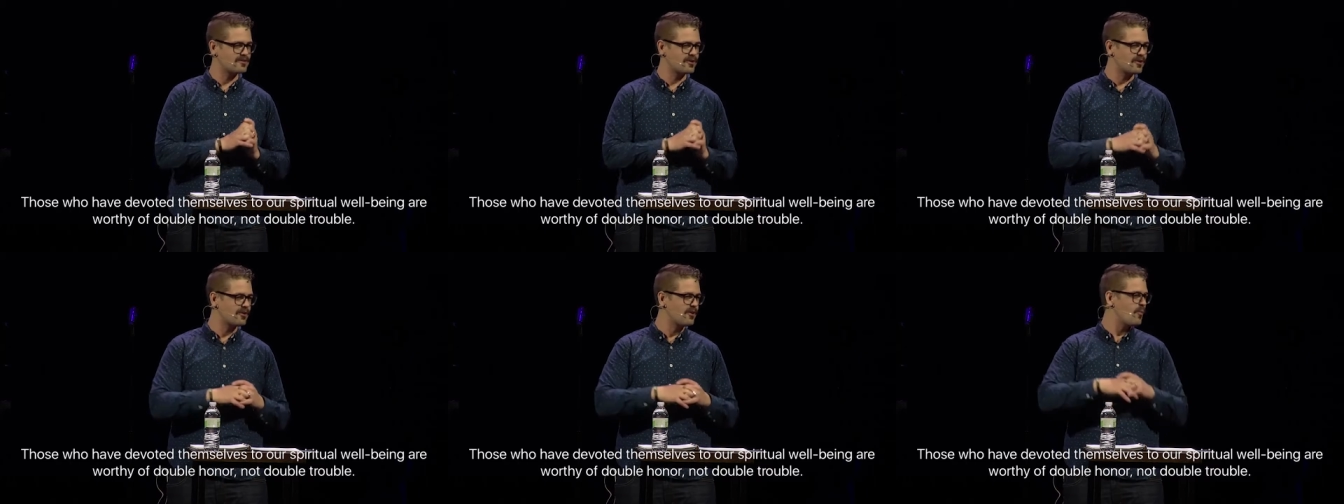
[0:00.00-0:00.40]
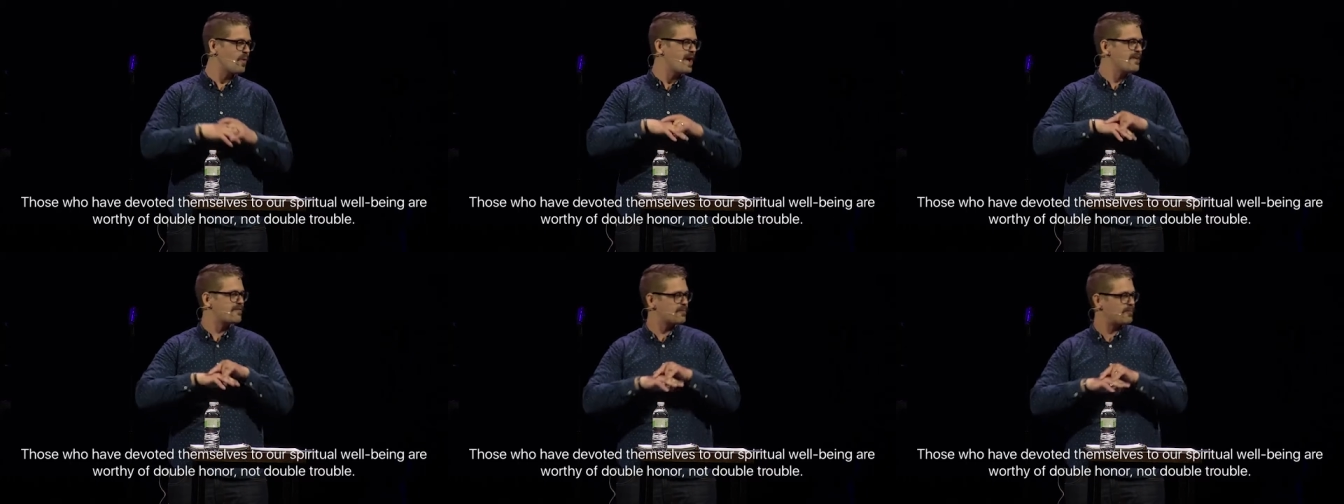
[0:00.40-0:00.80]

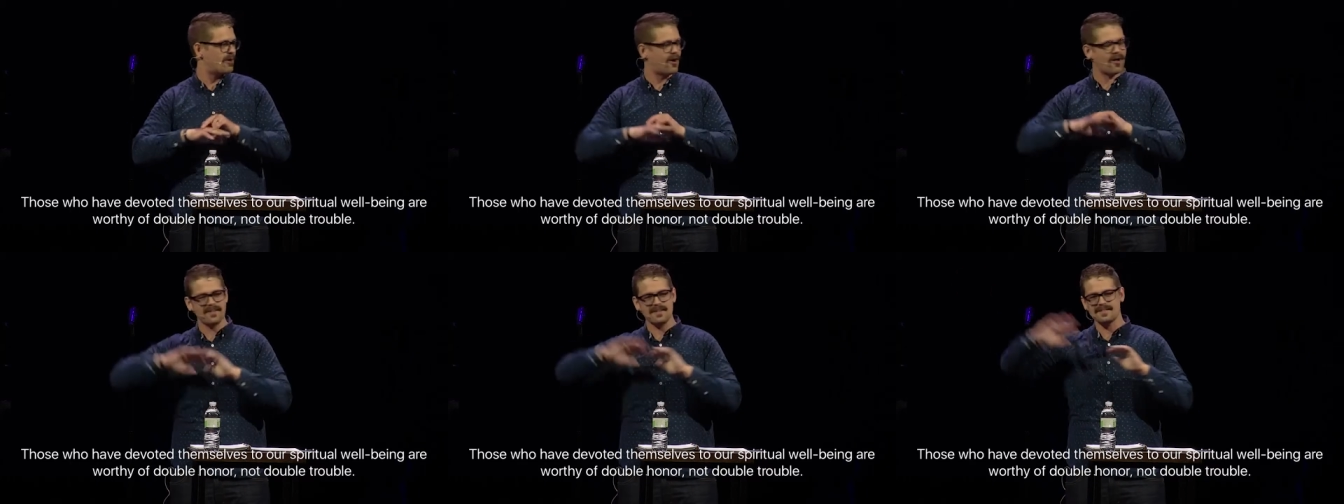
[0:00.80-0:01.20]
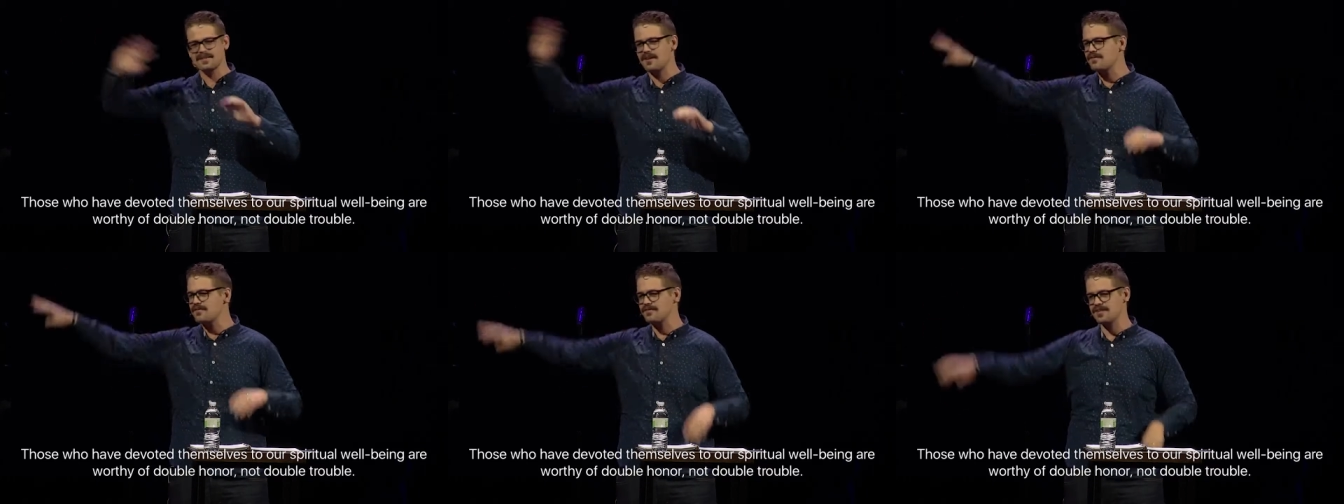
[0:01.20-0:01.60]
away from all these
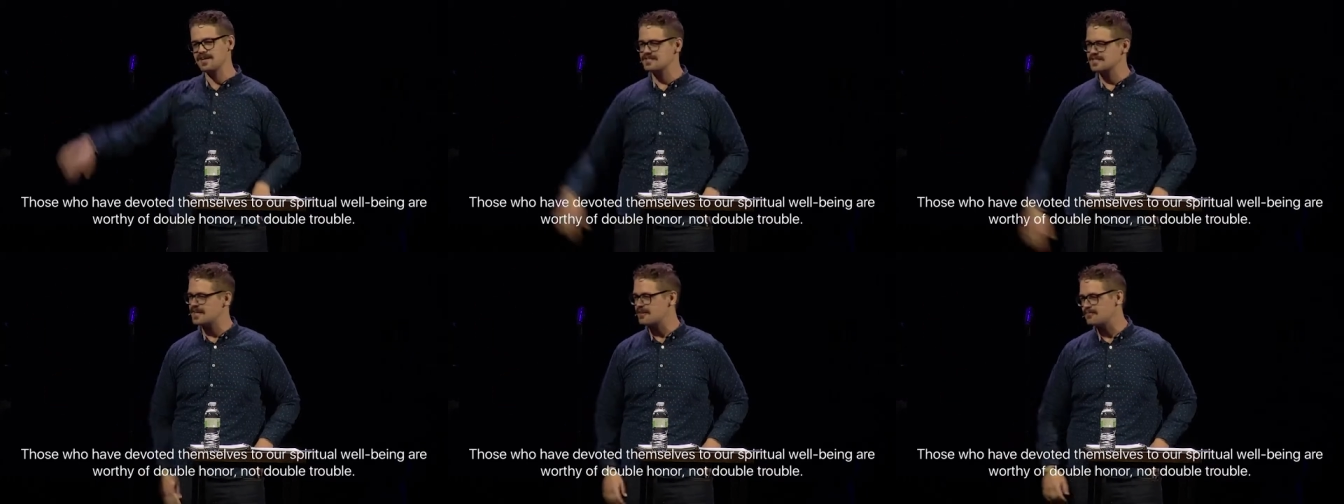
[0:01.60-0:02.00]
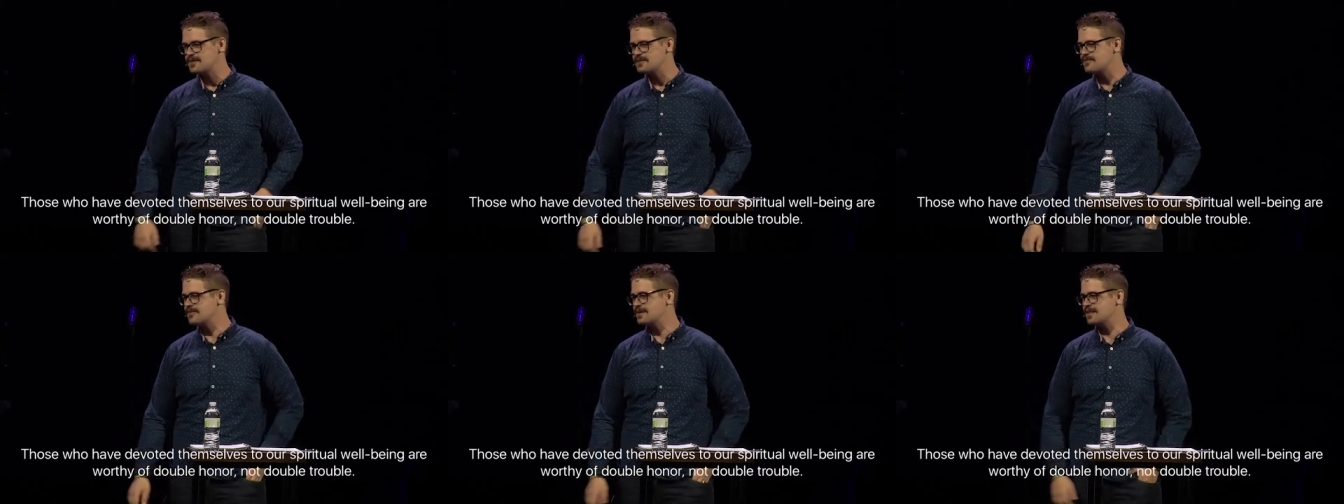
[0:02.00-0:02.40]
other things they could
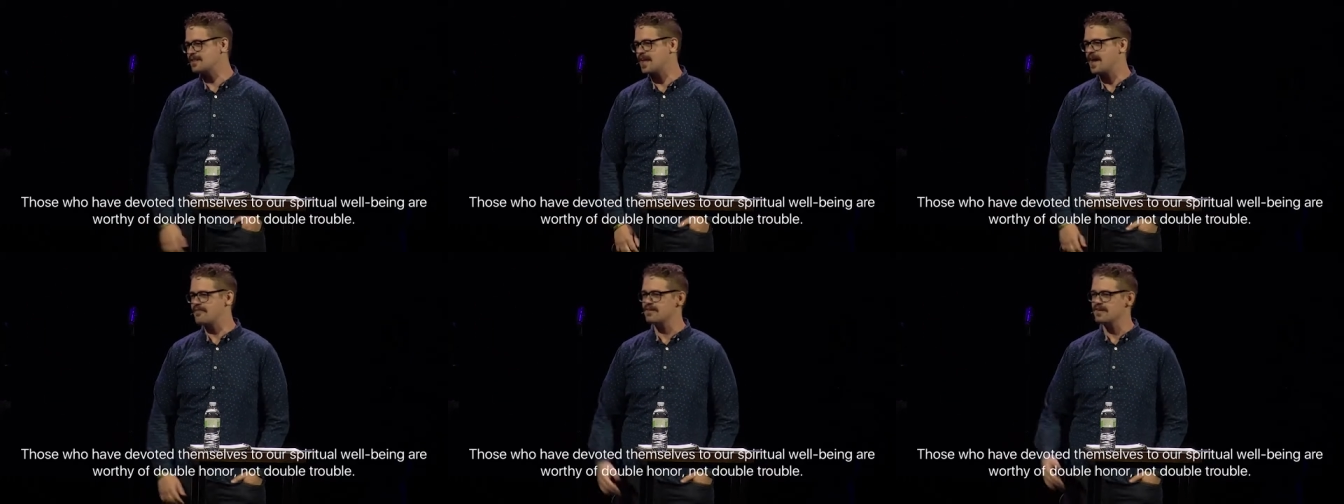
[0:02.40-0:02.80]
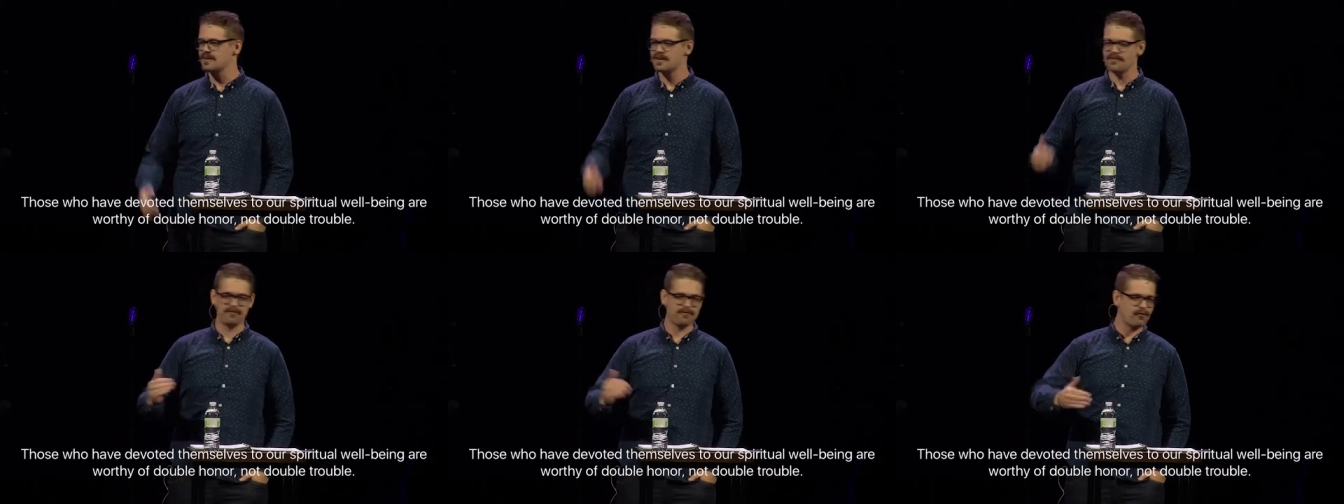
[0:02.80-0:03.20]
be doing in life
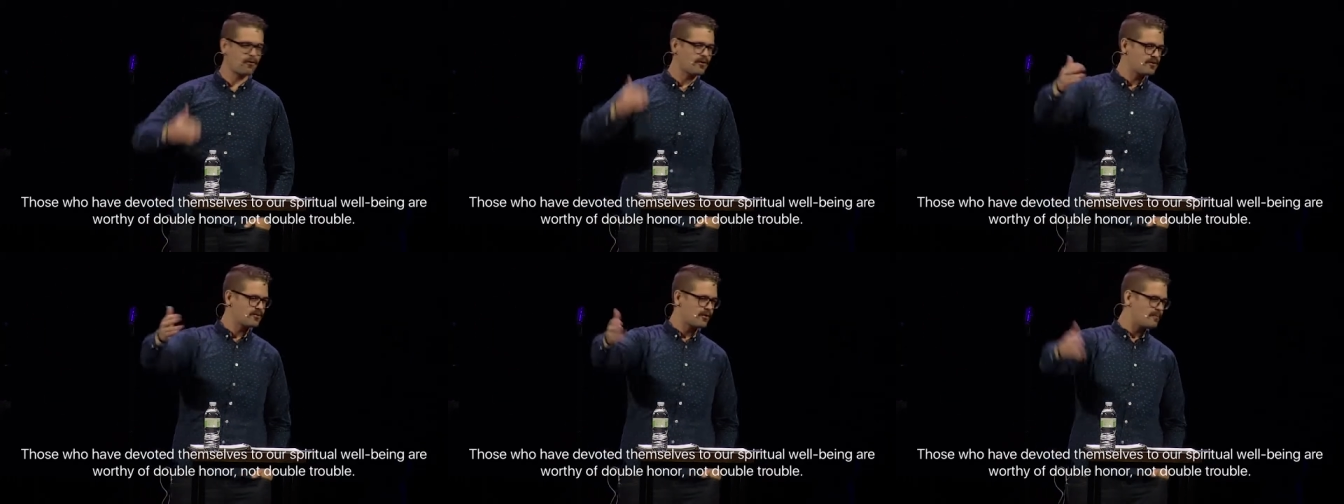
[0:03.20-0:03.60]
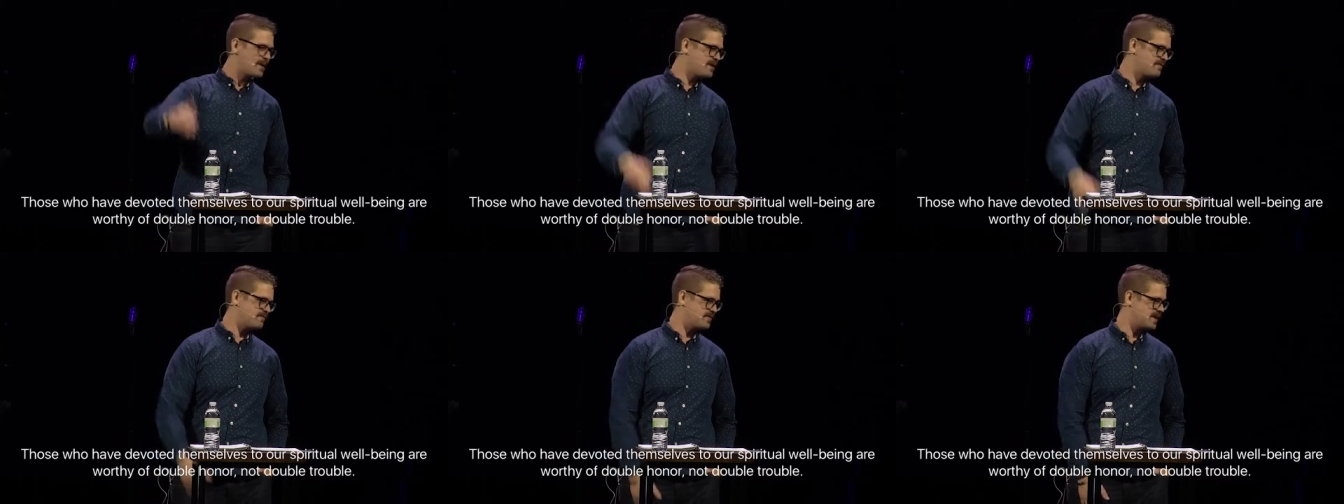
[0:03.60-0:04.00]
for your
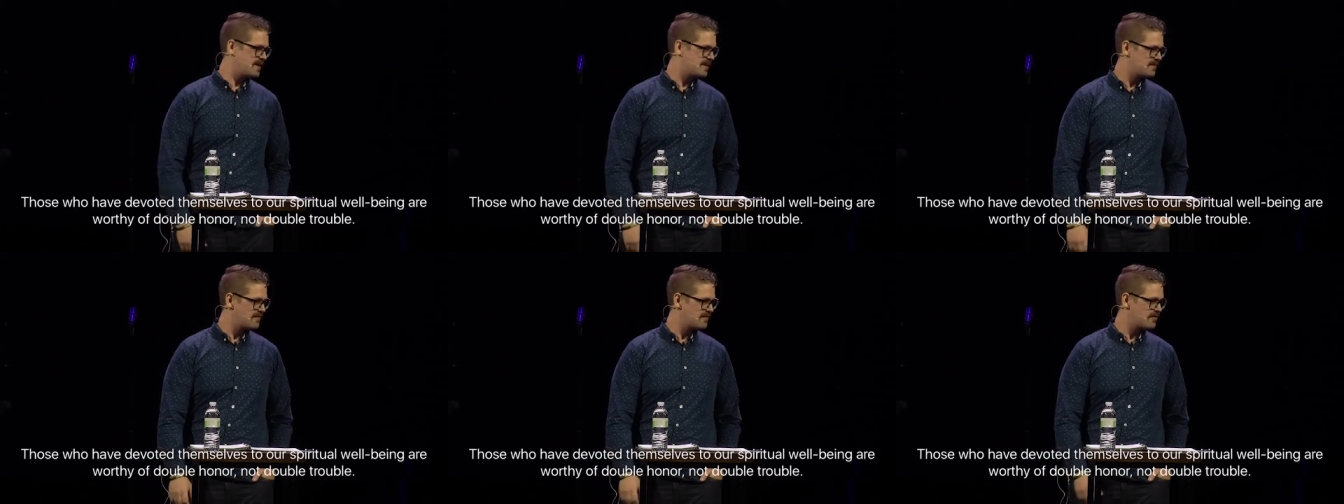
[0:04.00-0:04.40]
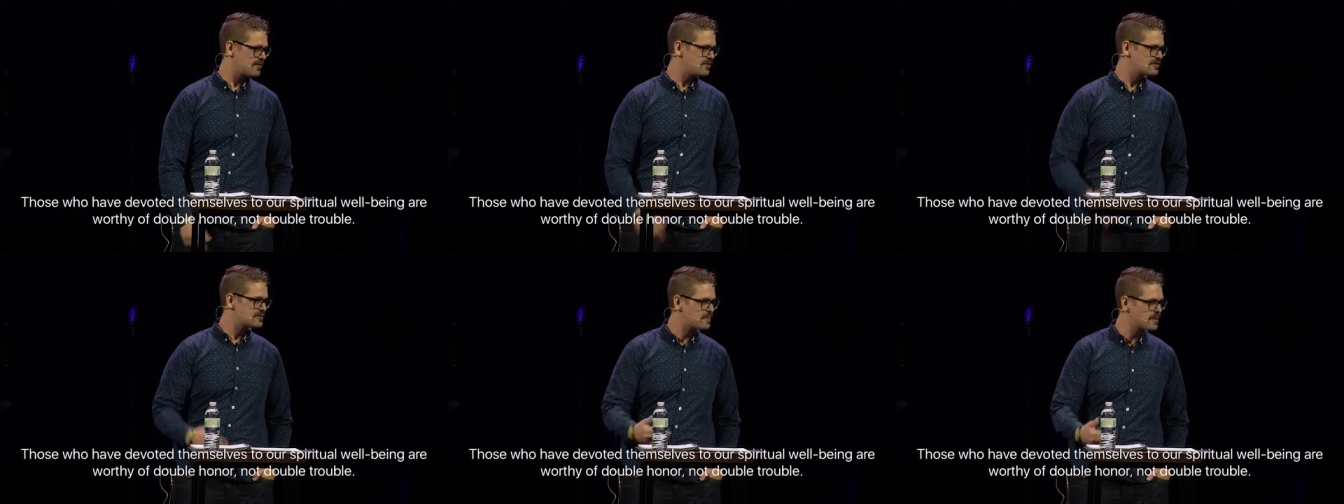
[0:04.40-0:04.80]
benefit, for
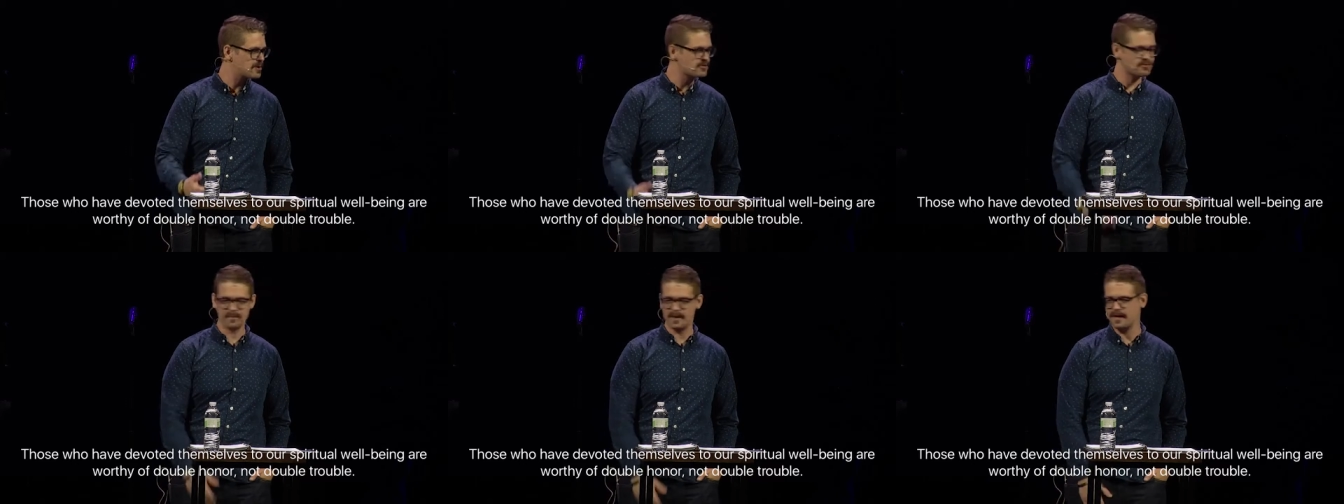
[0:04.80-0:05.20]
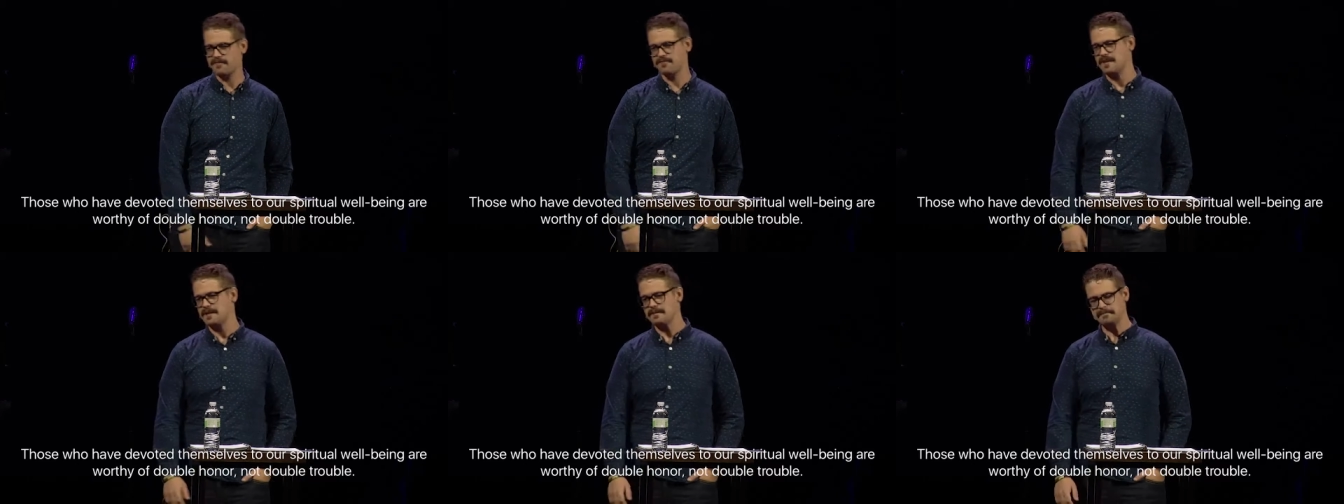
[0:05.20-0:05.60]
your spiritual
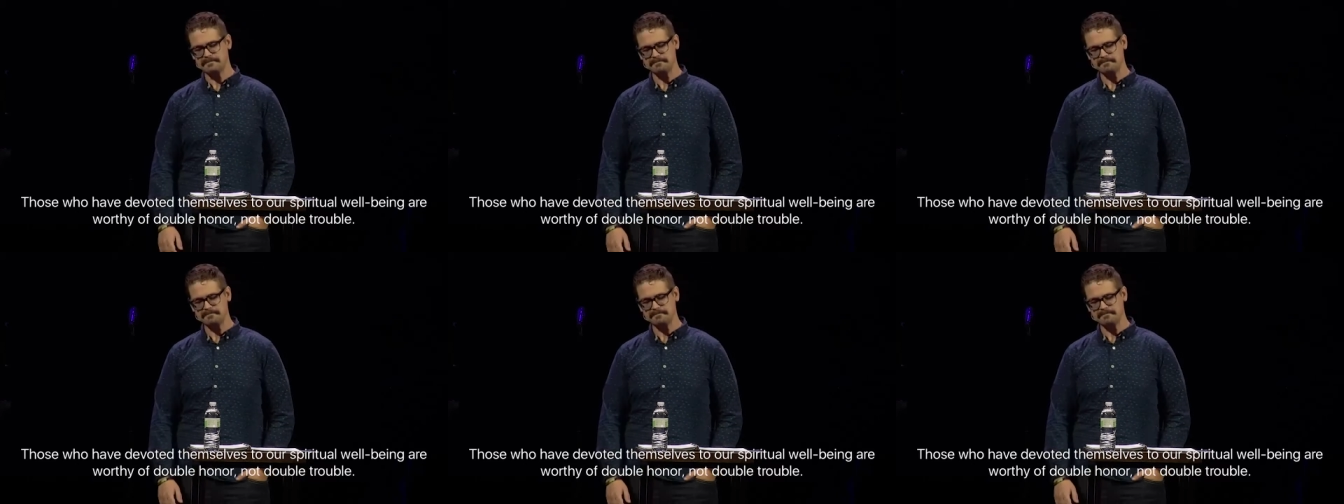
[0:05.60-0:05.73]
benefit.